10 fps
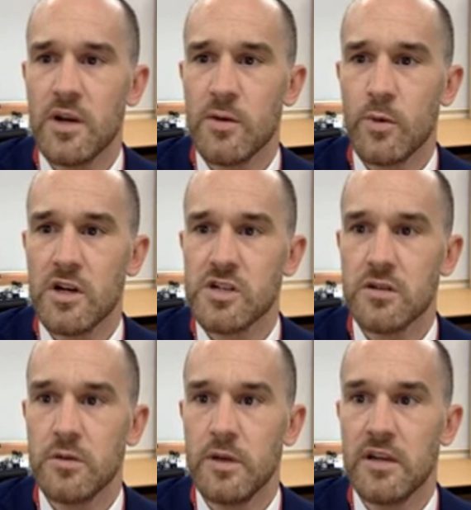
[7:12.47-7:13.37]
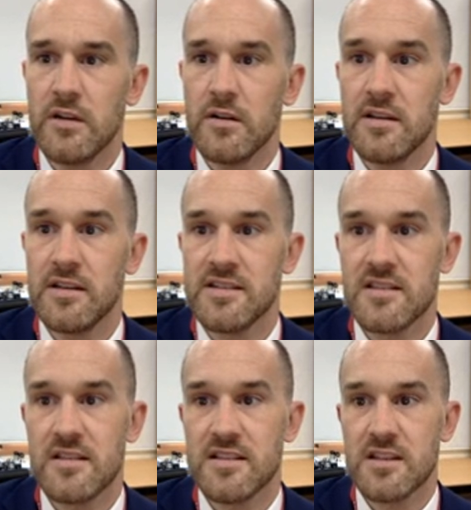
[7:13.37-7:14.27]
I want to show you here is
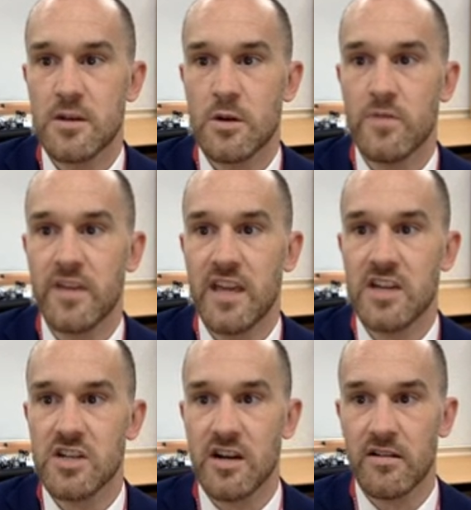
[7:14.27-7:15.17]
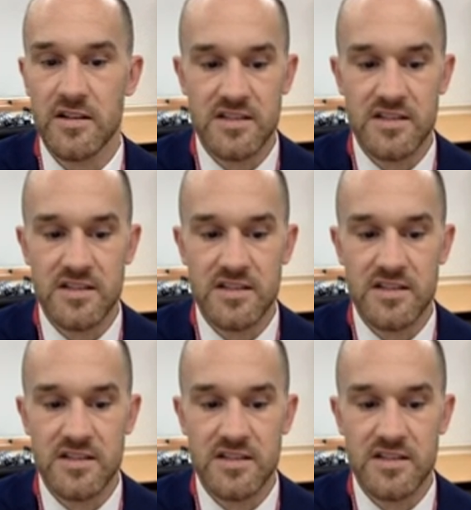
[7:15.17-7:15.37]
this notification area.